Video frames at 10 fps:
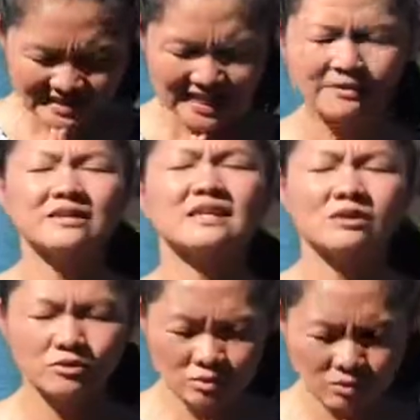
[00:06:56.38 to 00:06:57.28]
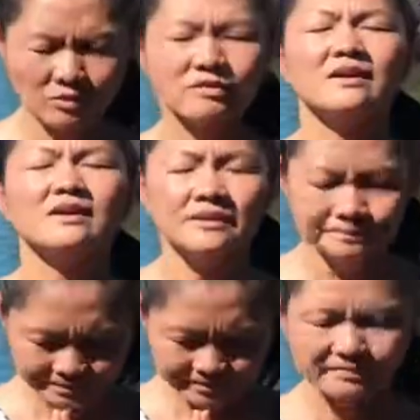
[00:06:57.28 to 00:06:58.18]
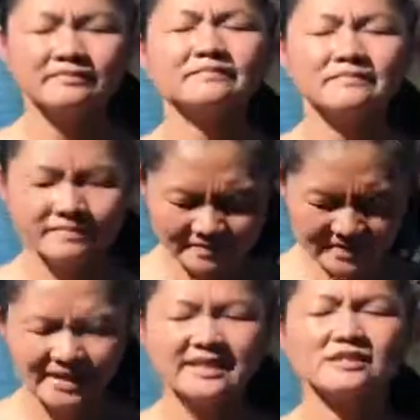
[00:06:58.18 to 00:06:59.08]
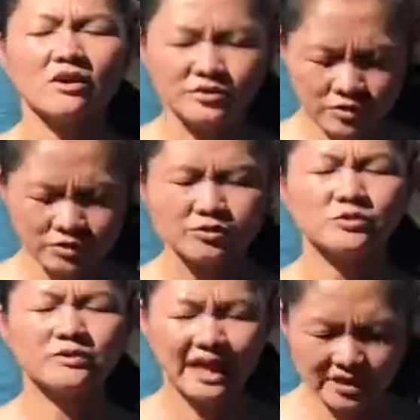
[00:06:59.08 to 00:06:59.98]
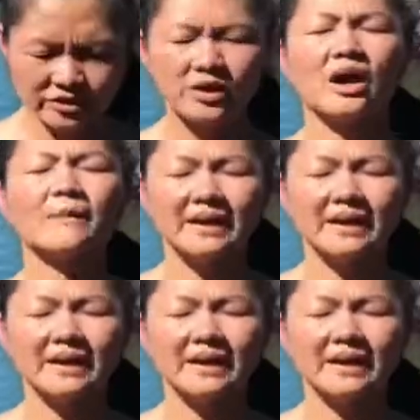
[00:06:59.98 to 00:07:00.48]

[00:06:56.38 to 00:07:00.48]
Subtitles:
telling yourself the truth is also your true nature.